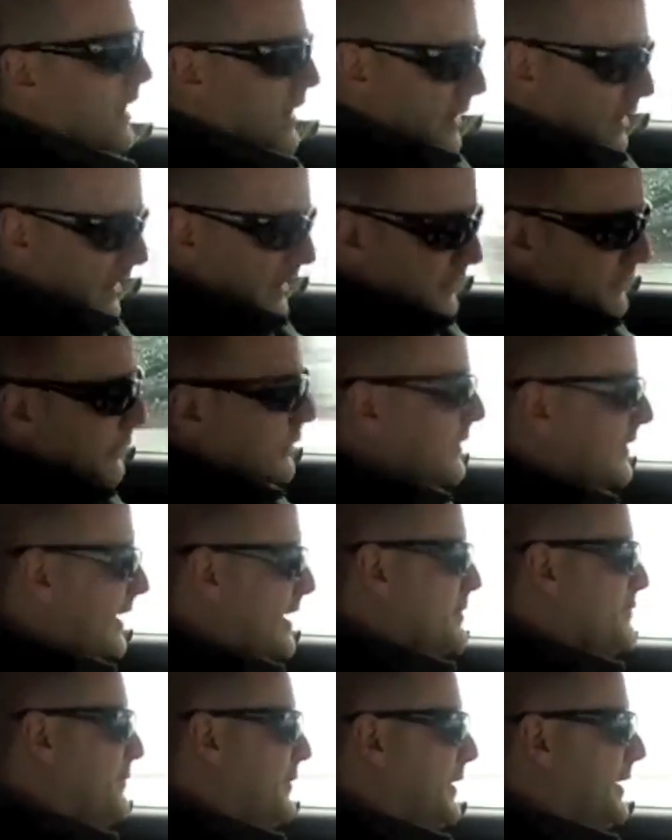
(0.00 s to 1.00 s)
This one's
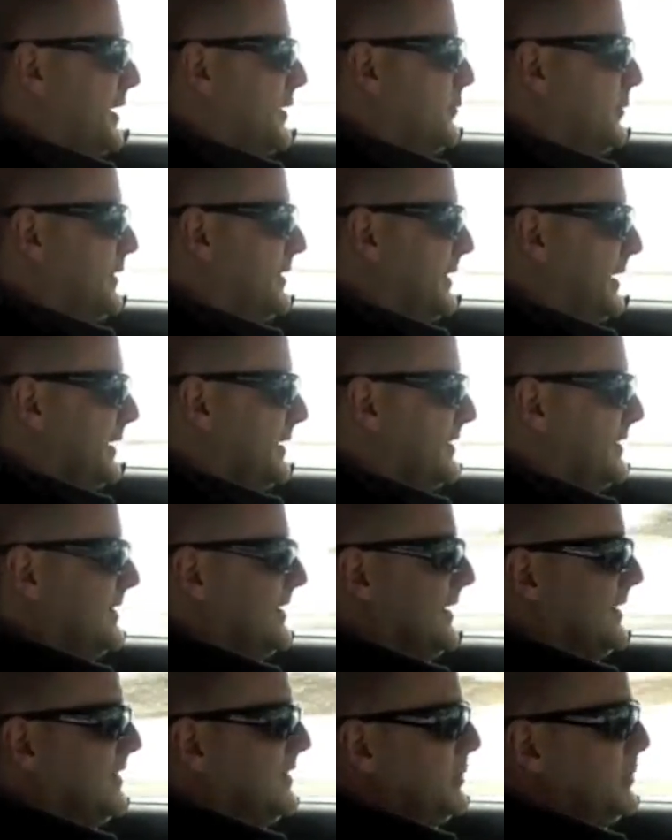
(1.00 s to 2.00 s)
outfitted with the
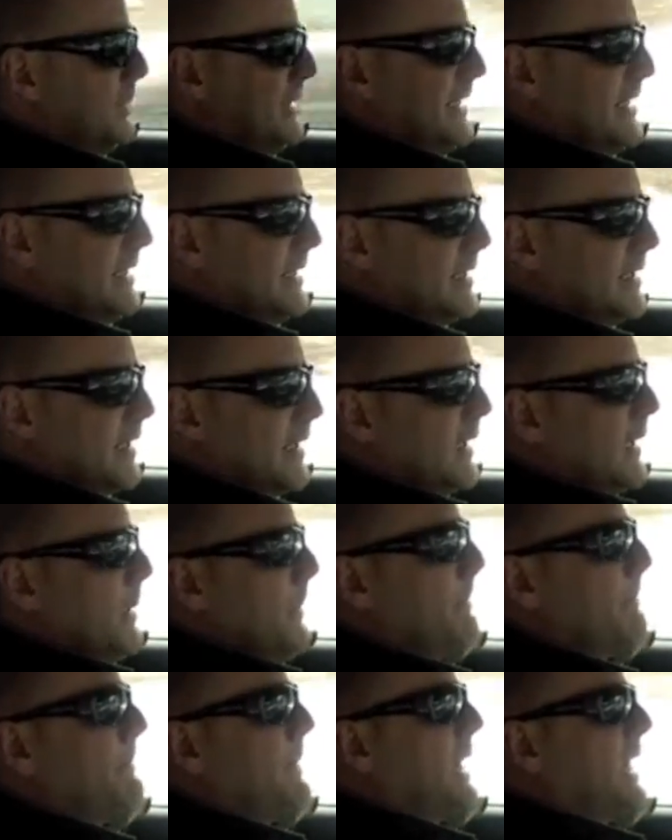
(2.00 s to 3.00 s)
6-speed
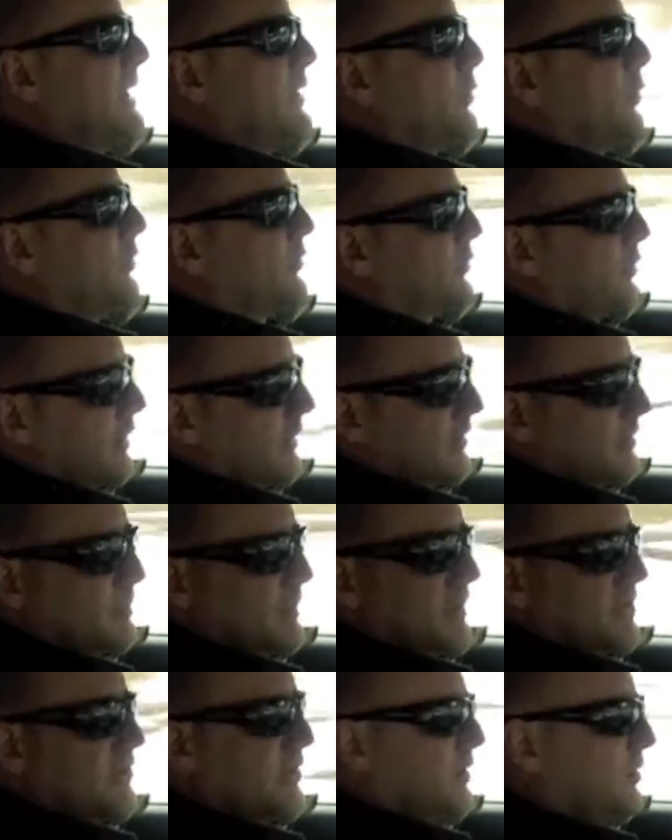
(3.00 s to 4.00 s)
manual
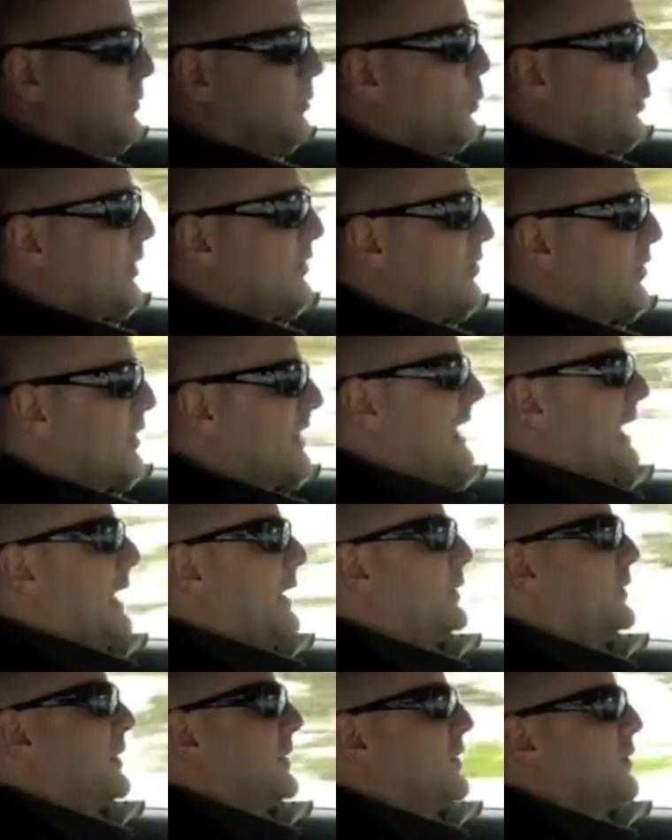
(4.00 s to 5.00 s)
transmission, which allows
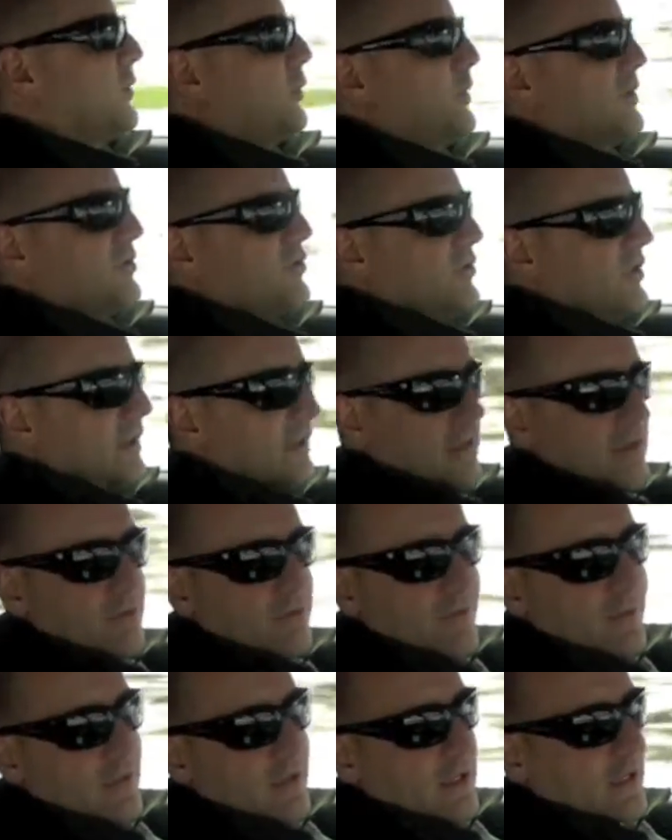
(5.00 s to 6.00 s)
it to achieve
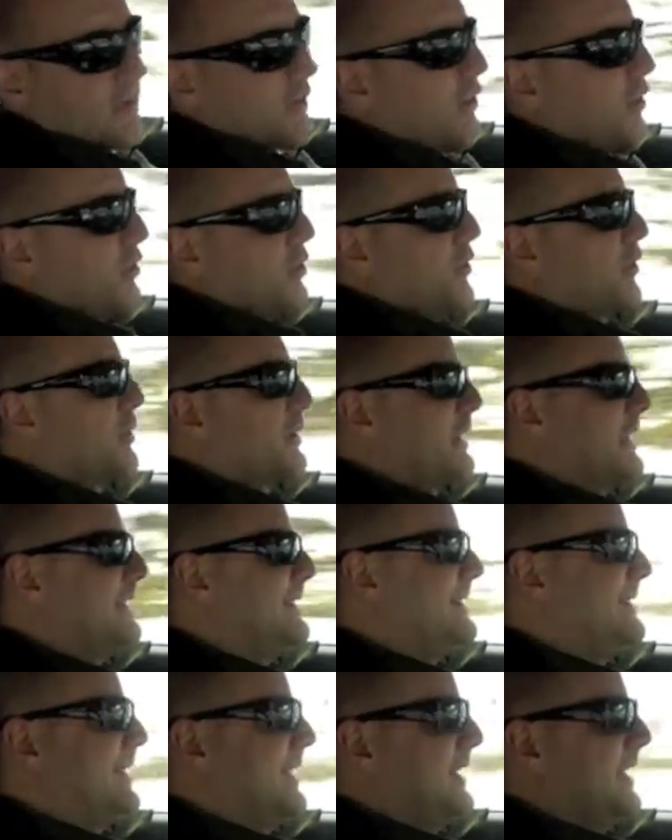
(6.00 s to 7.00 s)
the 30
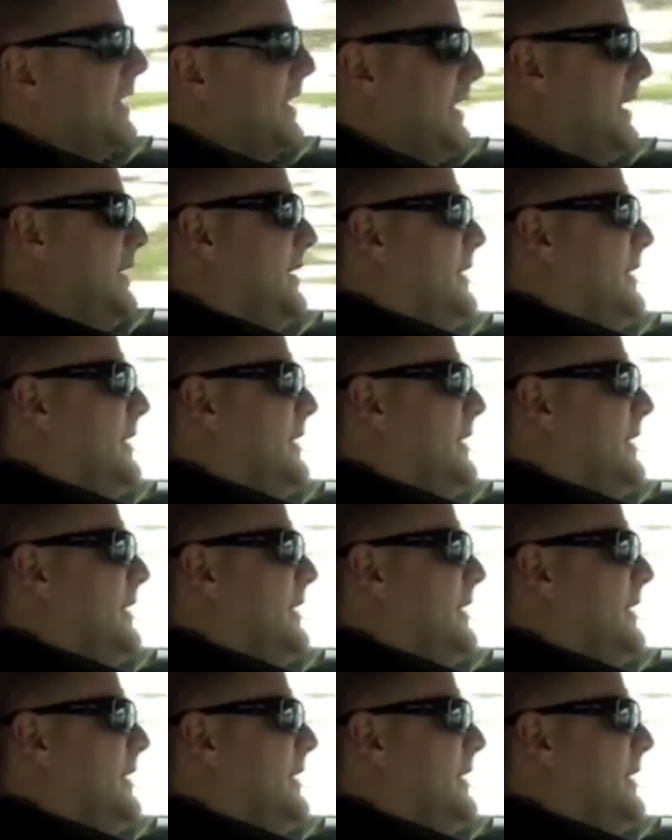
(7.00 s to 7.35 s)
city